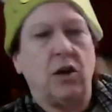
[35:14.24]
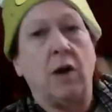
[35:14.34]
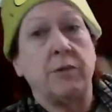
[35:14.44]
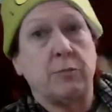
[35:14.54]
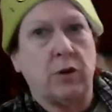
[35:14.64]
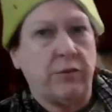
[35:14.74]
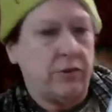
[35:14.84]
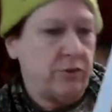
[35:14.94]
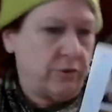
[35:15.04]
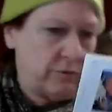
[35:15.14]
Thomas
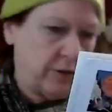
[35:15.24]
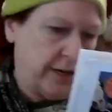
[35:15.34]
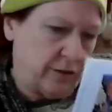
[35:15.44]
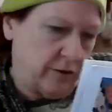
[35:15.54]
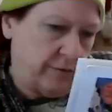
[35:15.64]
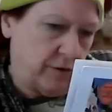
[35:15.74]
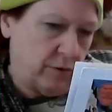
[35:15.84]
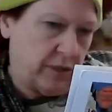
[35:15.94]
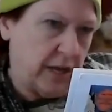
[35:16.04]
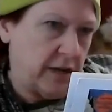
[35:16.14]
Brothers. You guys don't even
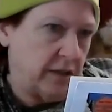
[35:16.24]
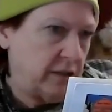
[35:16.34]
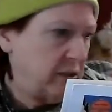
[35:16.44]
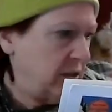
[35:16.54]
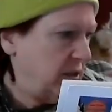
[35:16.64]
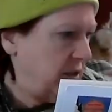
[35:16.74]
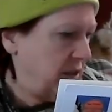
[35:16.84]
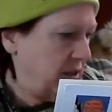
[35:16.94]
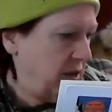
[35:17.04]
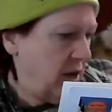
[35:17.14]
know what that is.
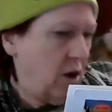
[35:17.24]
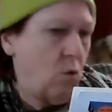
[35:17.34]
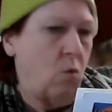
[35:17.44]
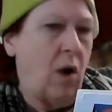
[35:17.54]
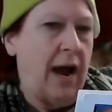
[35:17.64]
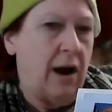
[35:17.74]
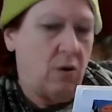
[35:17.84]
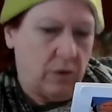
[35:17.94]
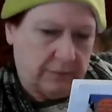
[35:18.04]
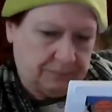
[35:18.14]

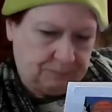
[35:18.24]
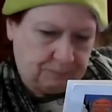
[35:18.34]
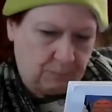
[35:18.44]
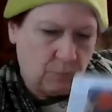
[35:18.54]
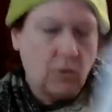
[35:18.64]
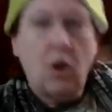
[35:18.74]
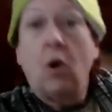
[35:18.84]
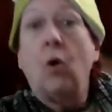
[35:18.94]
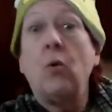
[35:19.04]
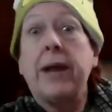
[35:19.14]
Wow.
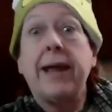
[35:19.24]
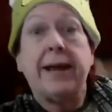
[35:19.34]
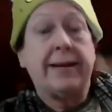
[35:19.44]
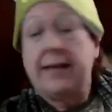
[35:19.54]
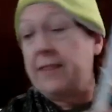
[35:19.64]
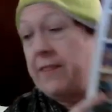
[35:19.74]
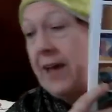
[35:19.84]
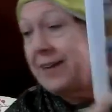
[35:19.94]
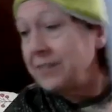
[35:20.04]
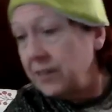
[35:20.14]
Okay,
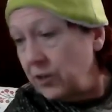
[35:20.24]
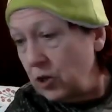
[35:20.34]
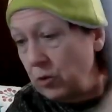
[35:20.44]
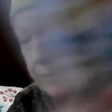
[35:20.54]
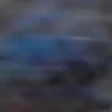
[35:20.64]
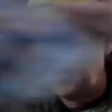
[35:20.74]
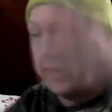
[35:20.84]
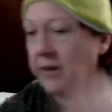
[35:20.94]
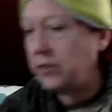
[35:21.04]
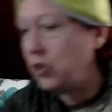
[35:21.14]
that's gonna go in my
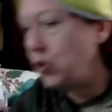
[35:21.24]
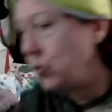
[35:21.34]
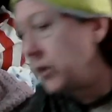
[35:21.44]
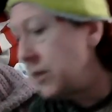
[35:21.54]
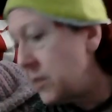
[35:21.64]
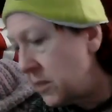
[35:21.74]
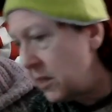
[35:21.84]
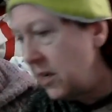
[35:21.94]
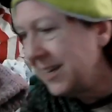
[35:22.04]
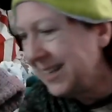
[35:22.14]
to-do list.
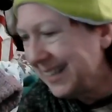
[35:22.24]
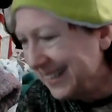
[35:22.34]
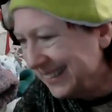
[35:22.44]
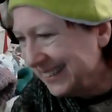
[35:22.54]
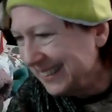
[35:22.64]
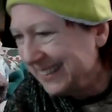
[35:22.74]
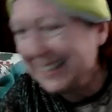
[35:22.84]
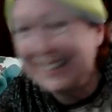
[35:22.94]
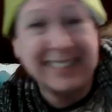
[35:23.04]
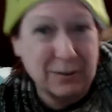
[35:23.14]

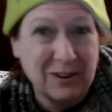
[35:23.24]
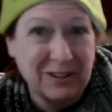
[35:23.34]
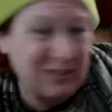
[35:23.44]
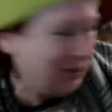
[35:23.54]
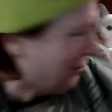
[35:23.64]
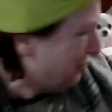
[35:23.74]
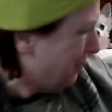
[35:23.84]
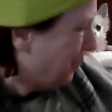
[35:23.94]
Things that I want to do.